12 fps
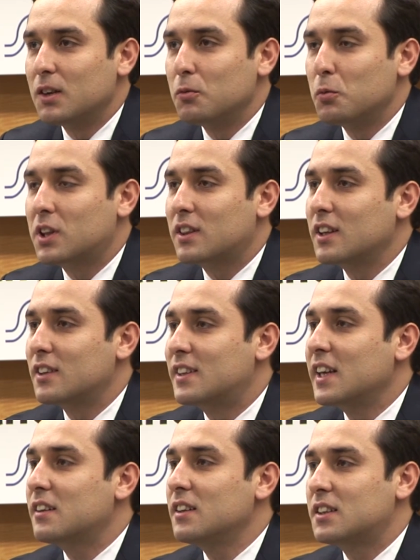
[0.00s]
with the
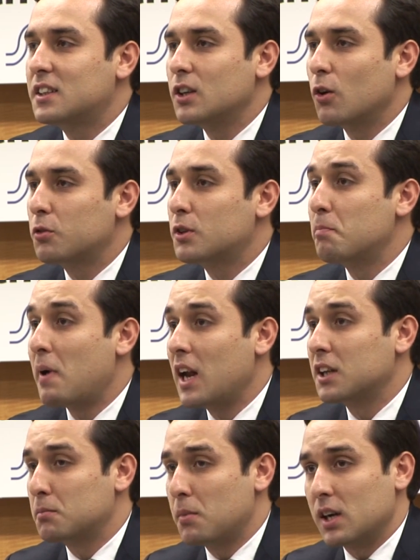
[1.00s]
dignity of the
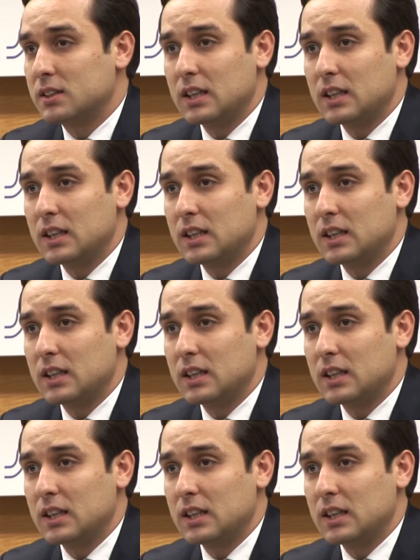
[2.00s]
ballot box.